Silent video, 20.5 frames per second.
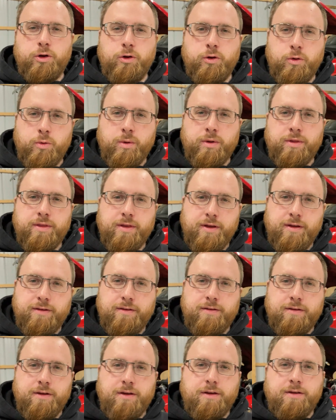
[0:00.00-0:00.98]
to do with
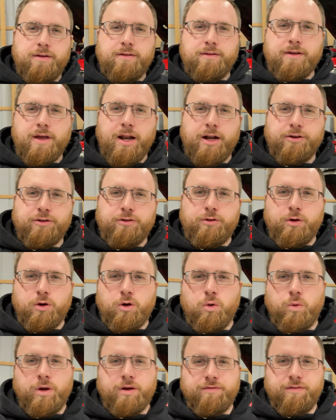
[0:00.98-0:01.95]
this is kind of just do a
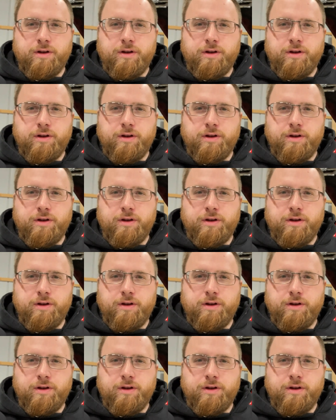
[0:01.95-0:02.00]
quick